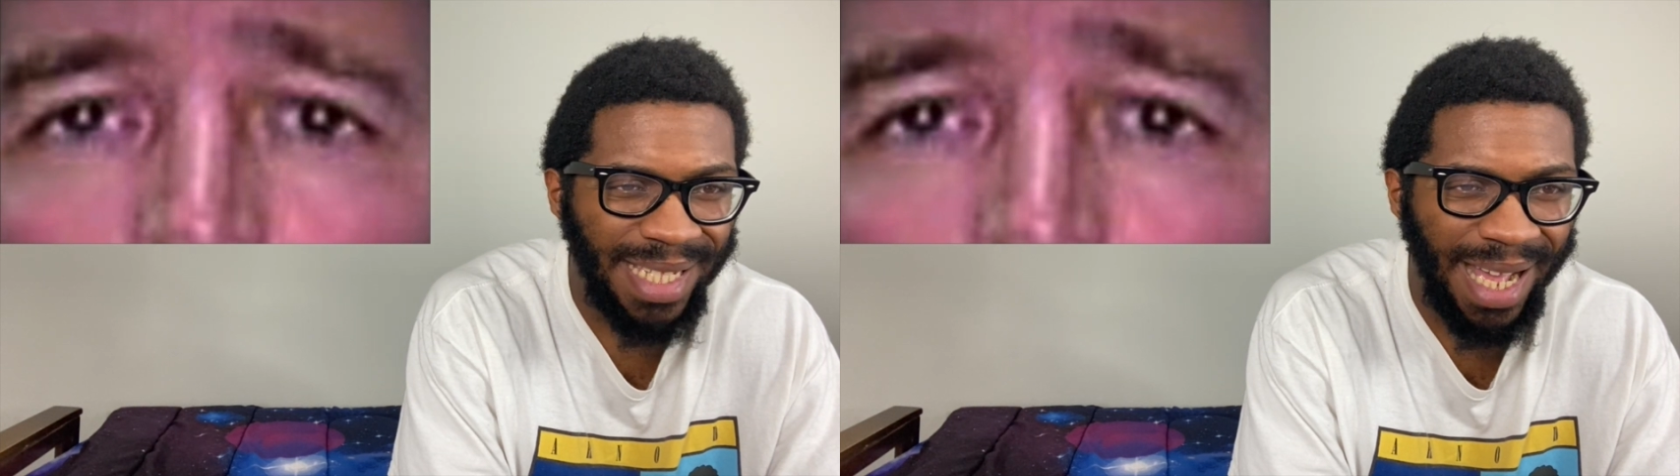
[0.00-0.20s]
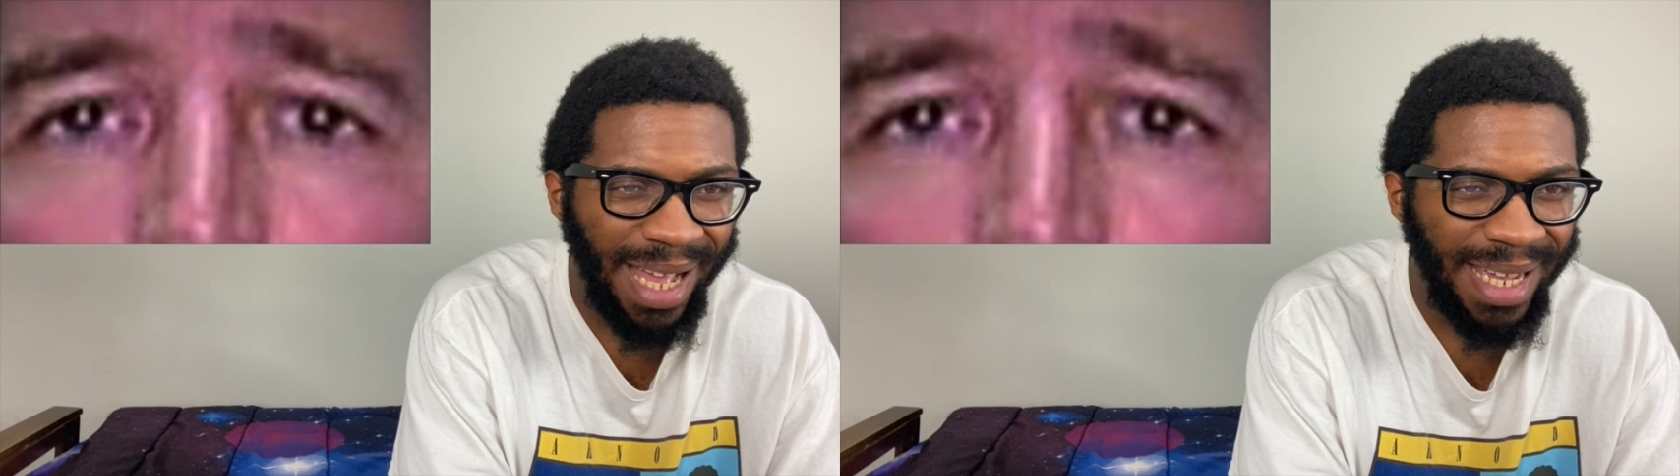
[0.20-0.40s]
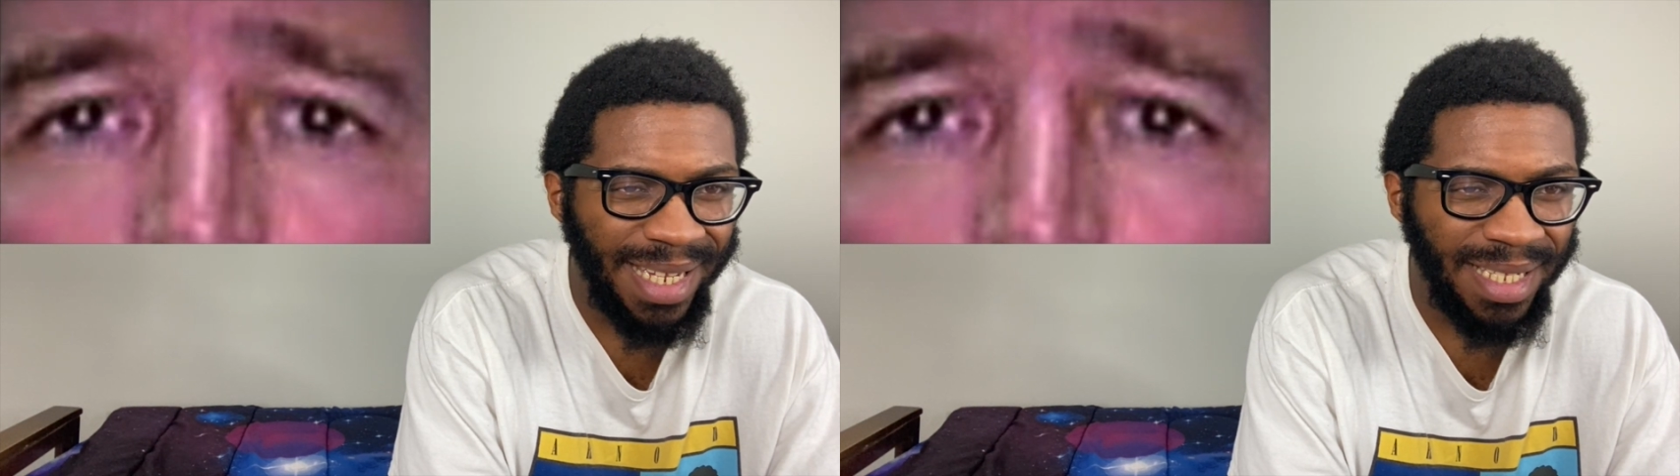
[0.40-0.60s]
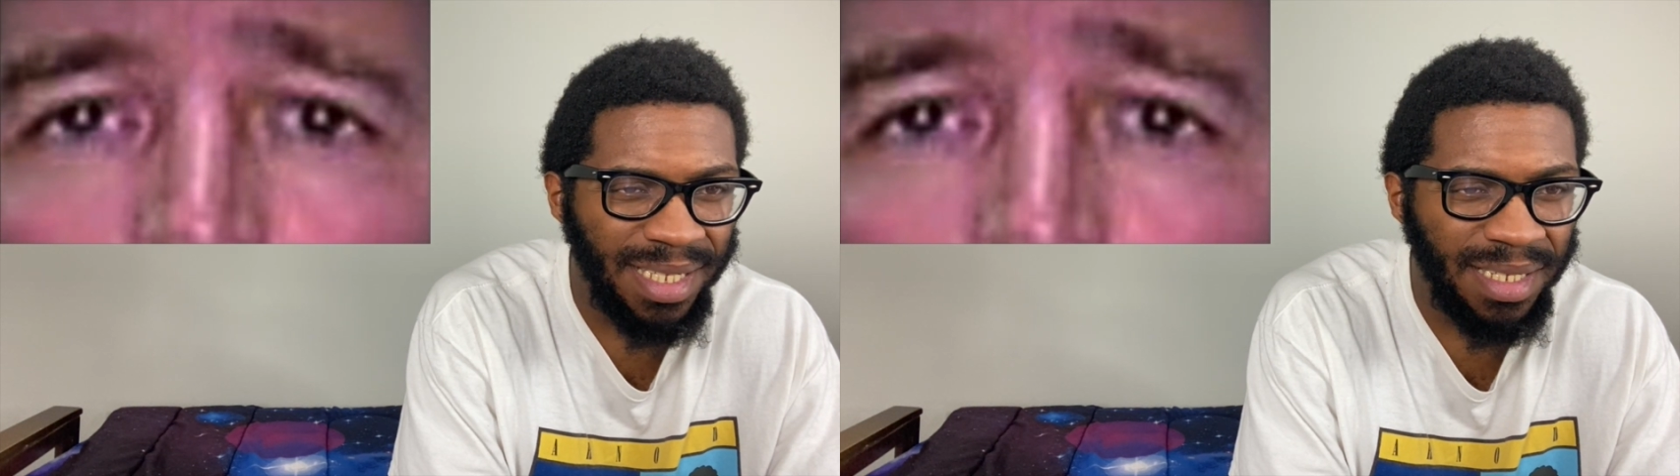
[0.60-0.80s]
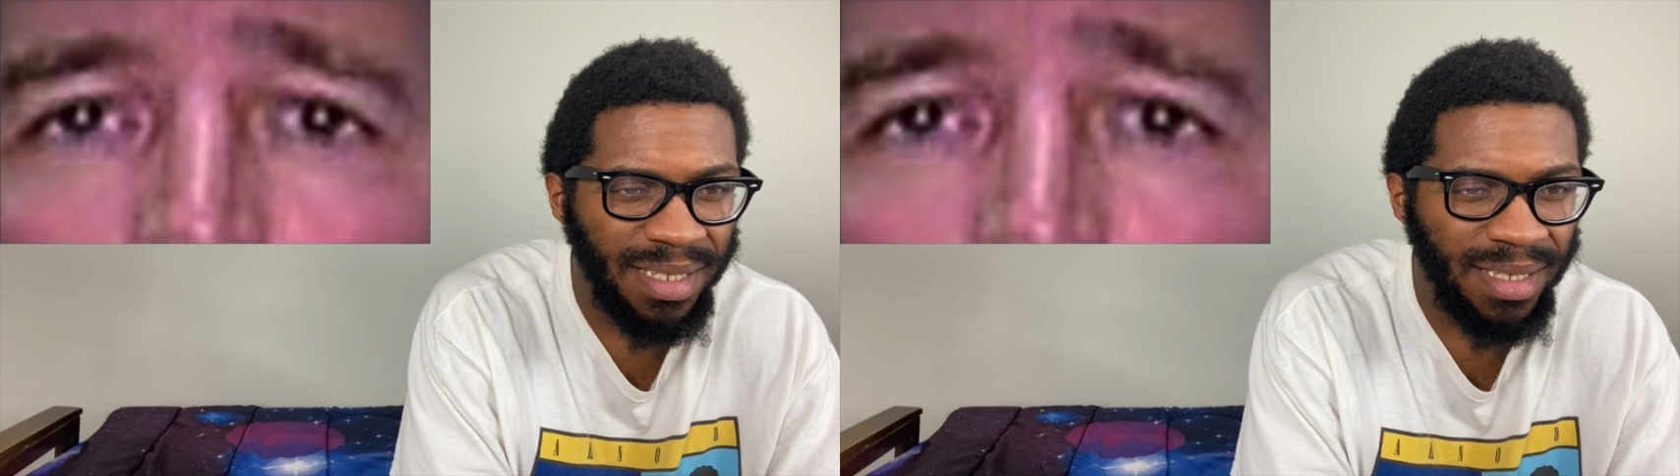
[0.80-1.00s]
eyes.
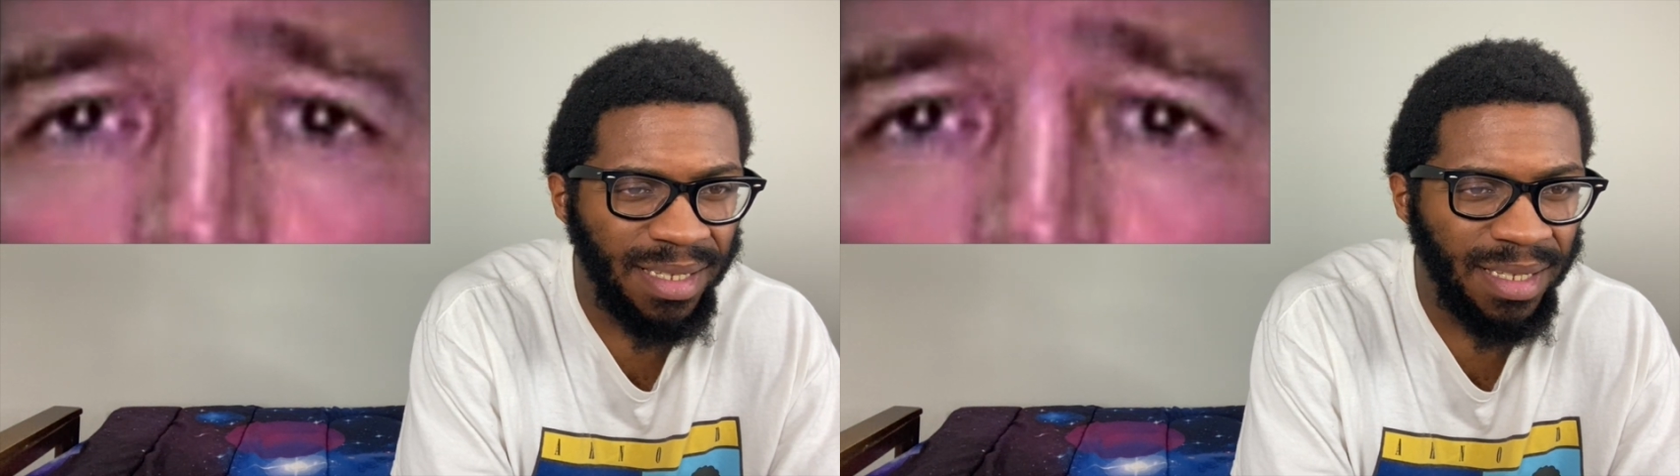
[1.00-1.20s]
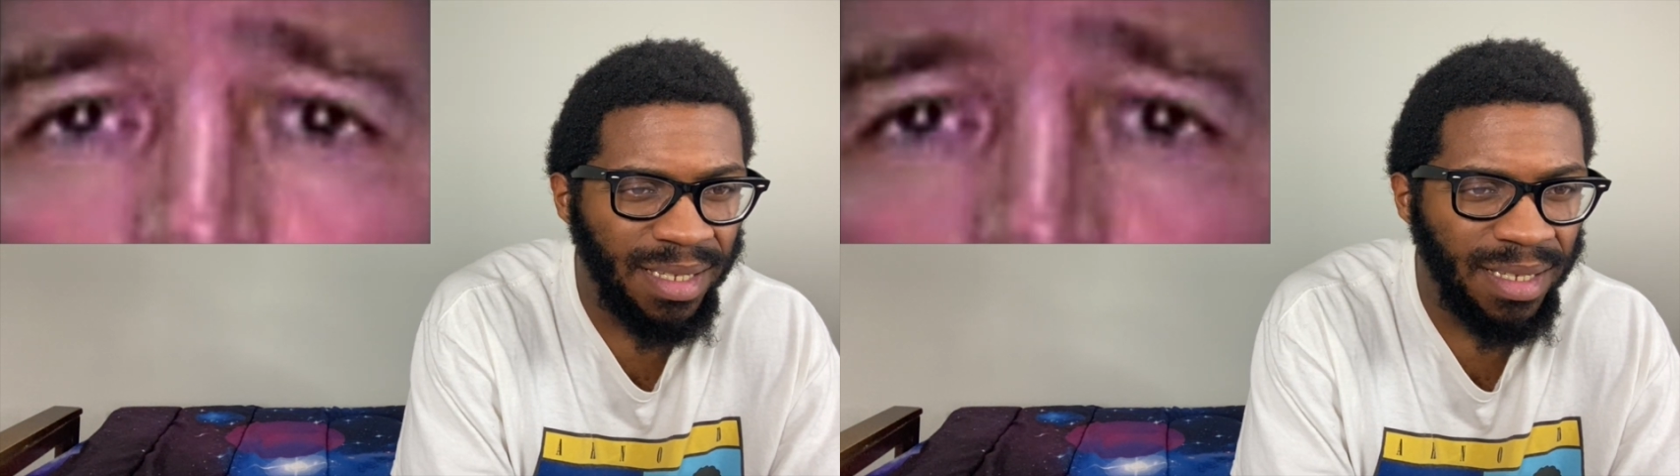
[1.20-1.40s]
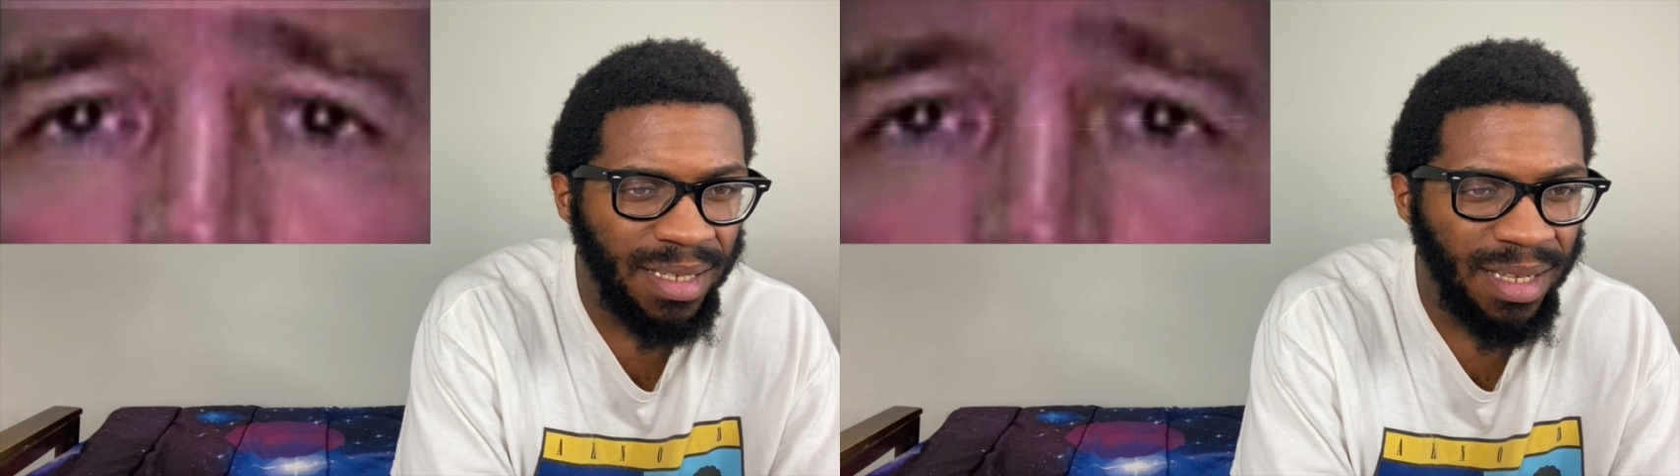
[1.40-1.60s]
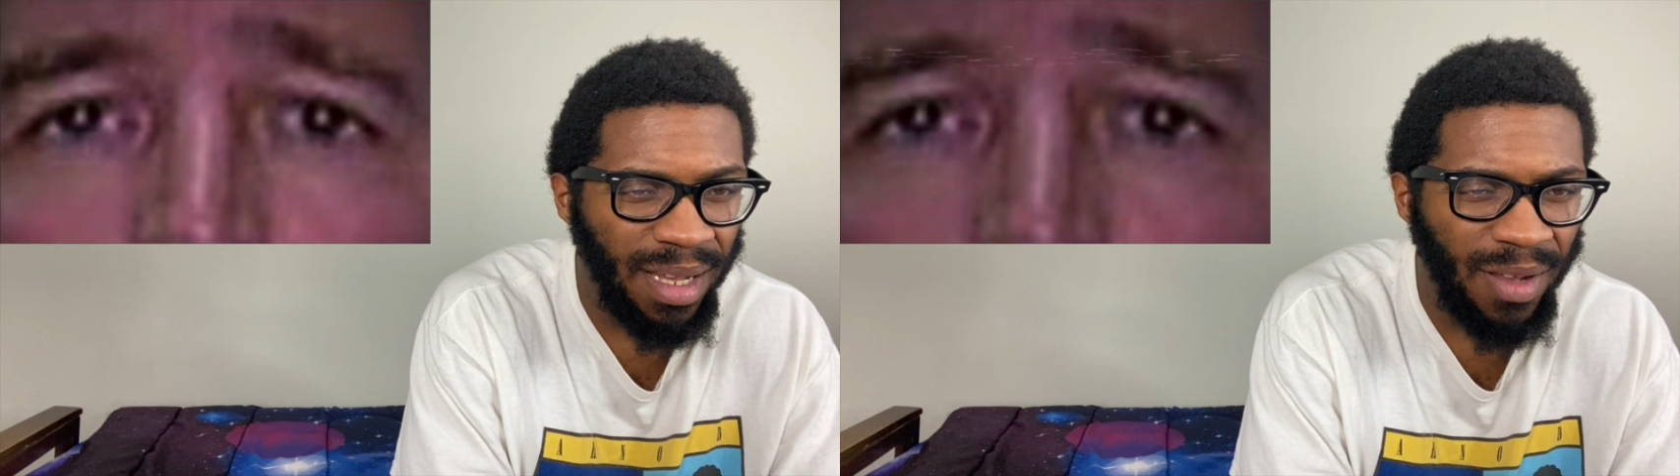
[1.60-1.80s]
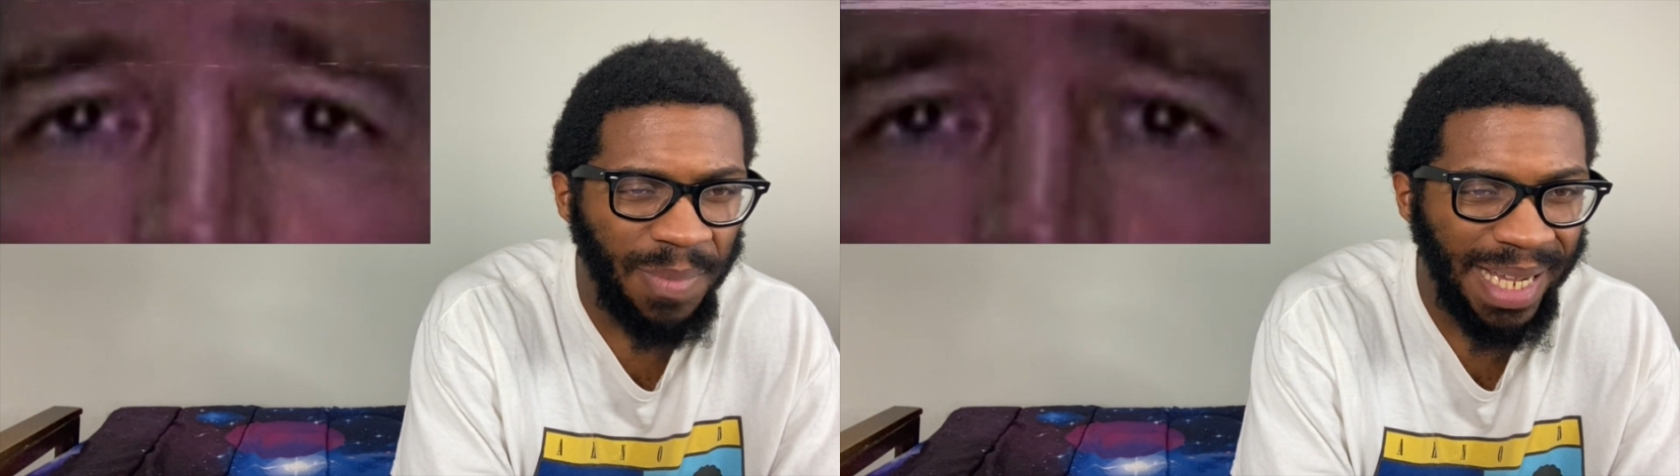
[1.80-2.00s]

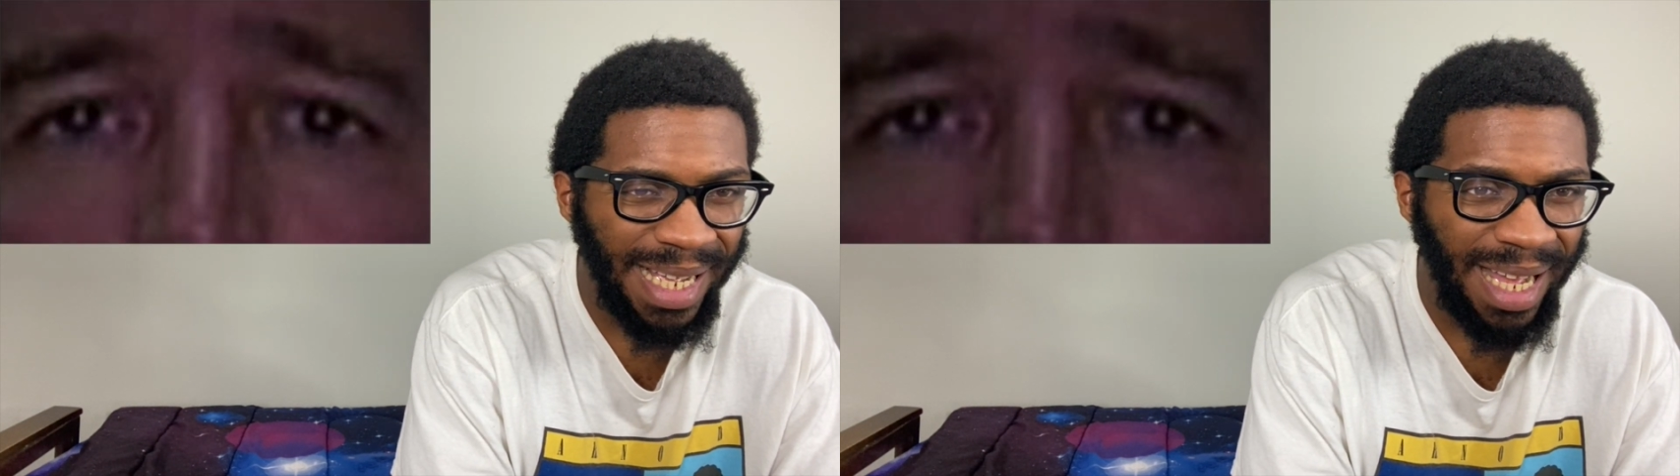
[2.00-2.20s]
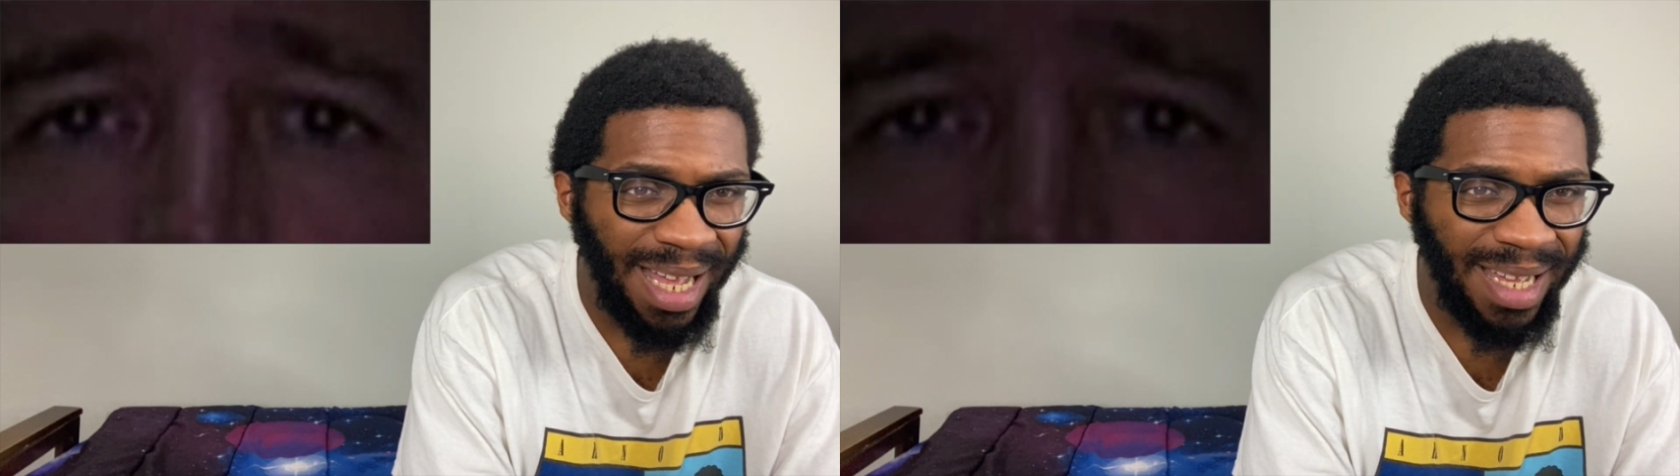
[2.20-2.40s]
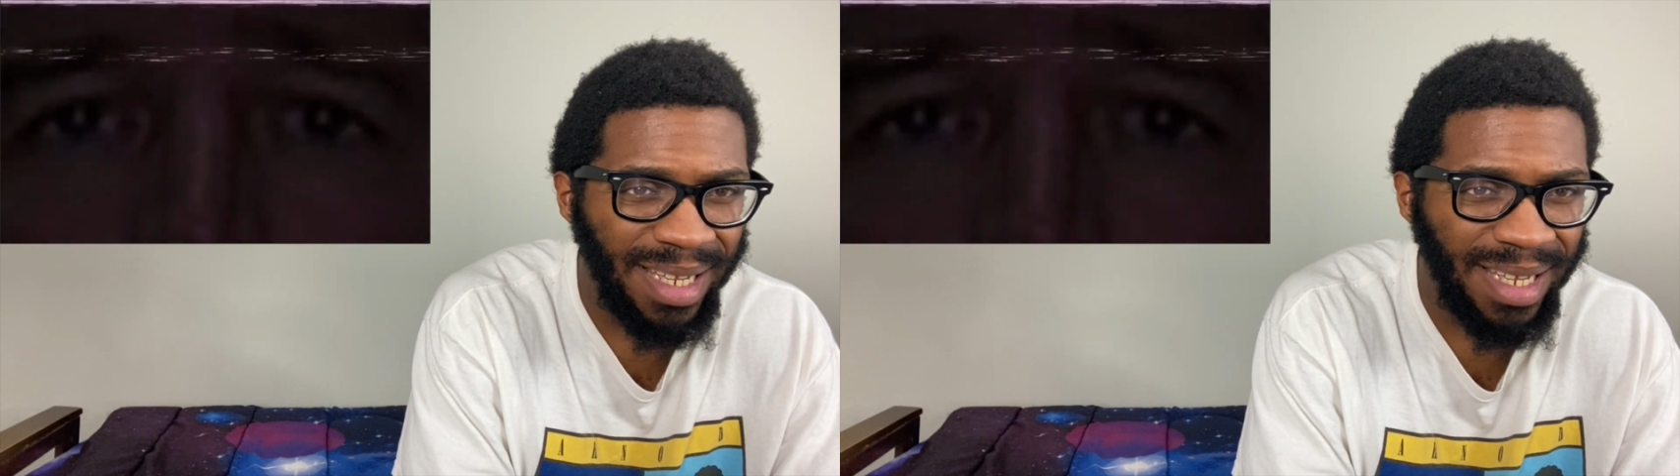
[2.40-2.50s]
Oh my God.